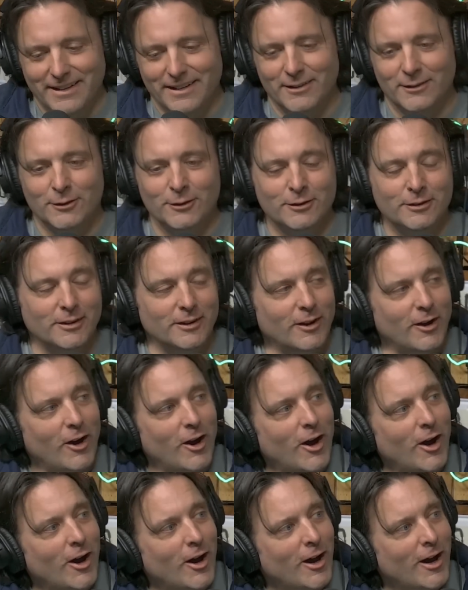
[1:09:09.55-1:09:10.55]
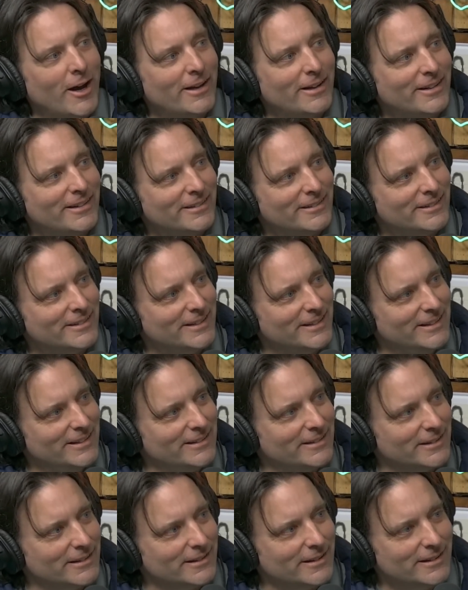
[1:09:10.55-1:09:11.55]
It is slaw
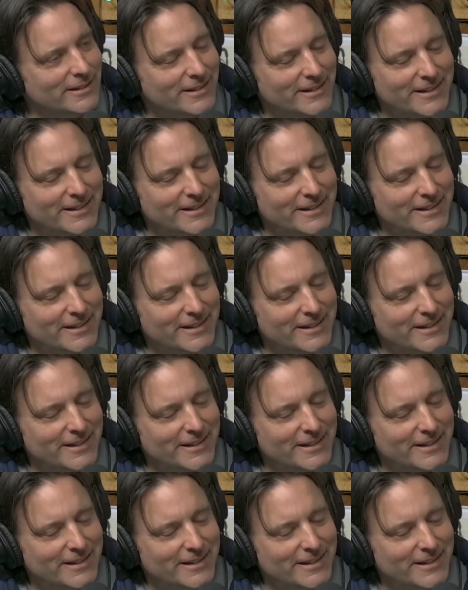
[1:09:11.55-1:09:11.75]
season.